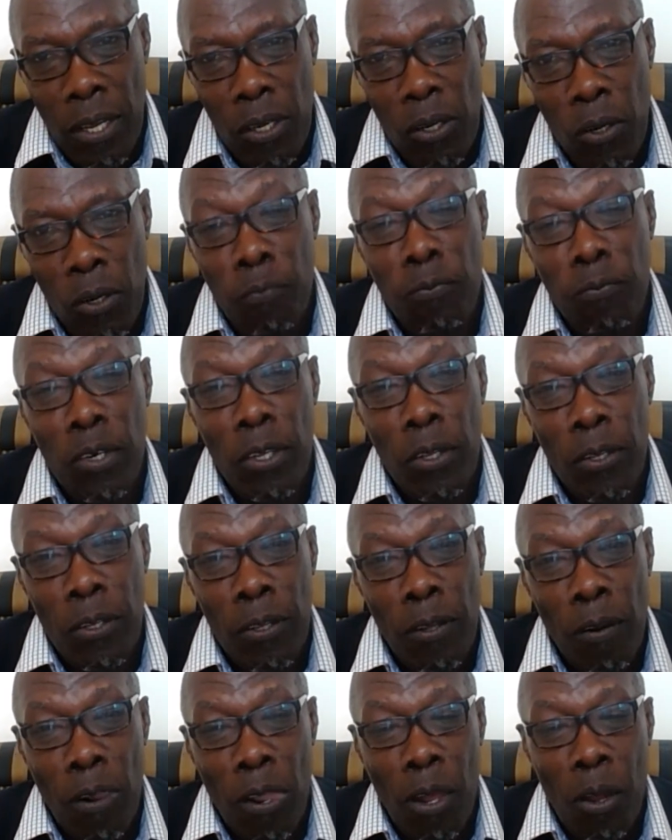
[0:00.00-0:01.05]
Hopefully
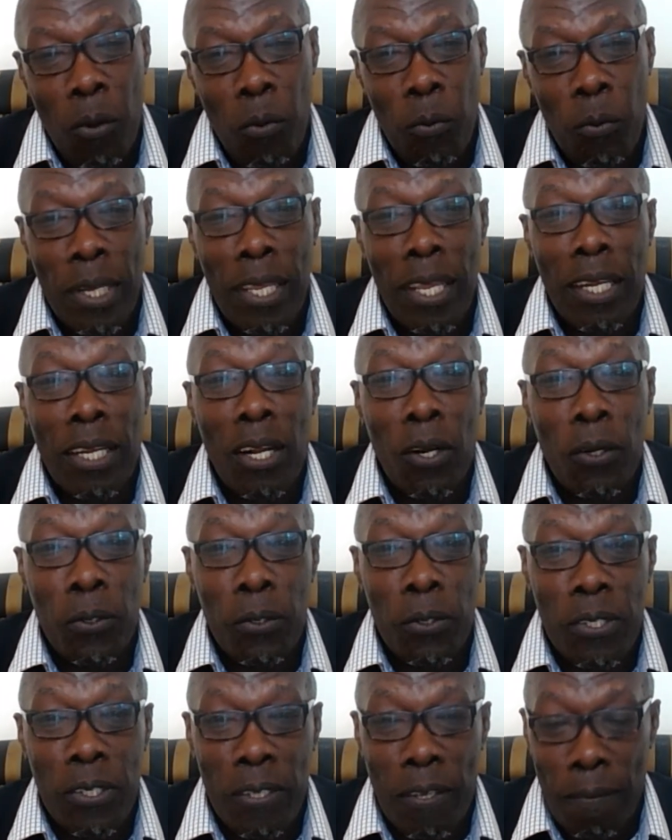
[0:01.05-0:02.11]
we'll get
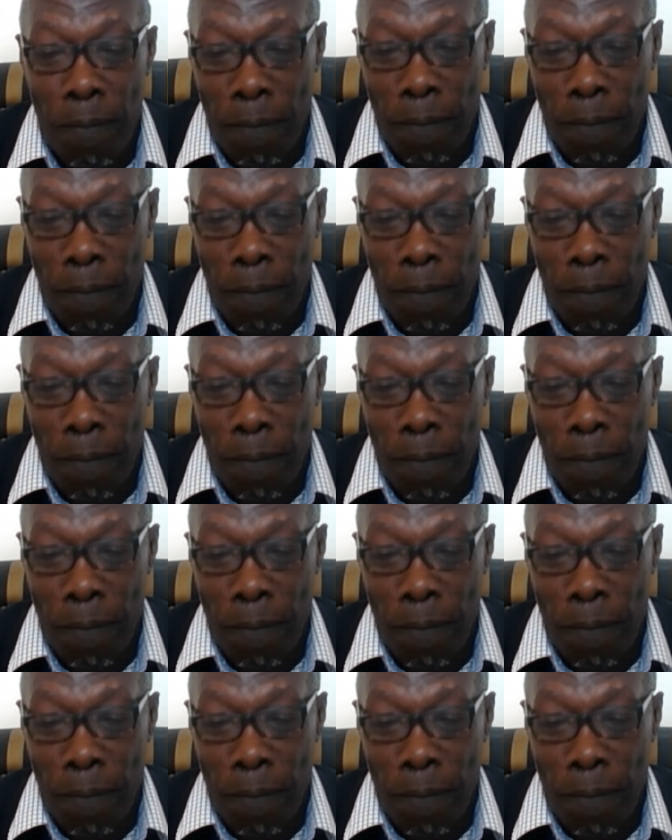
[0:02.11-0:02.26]
close.